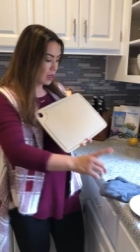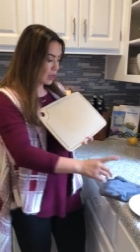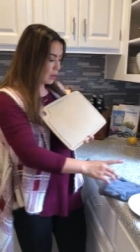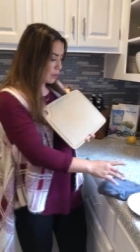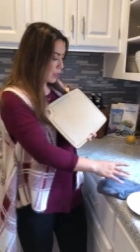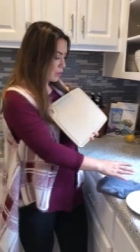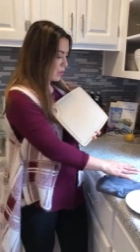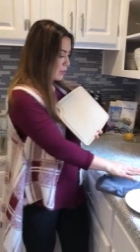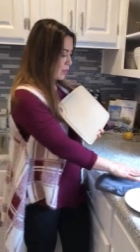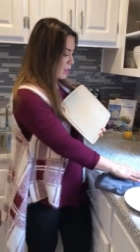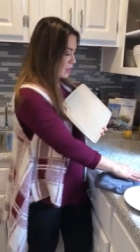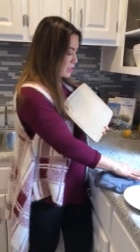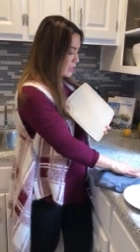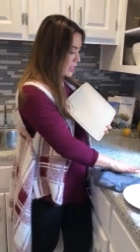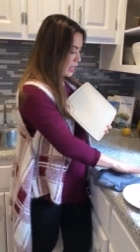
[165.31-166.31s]
and I'm going to rub it
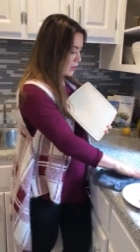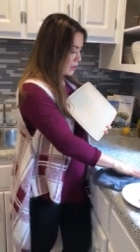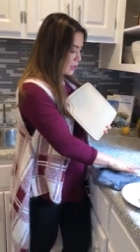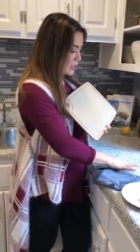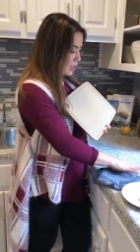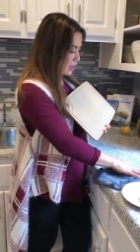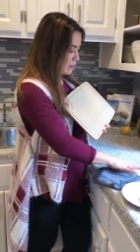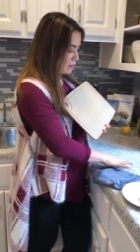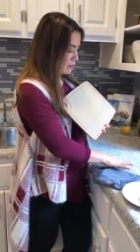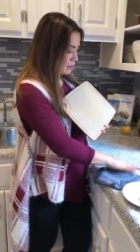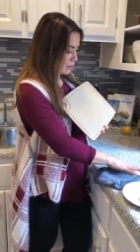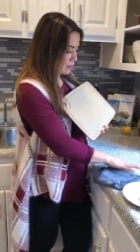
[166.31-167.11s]
on this countertop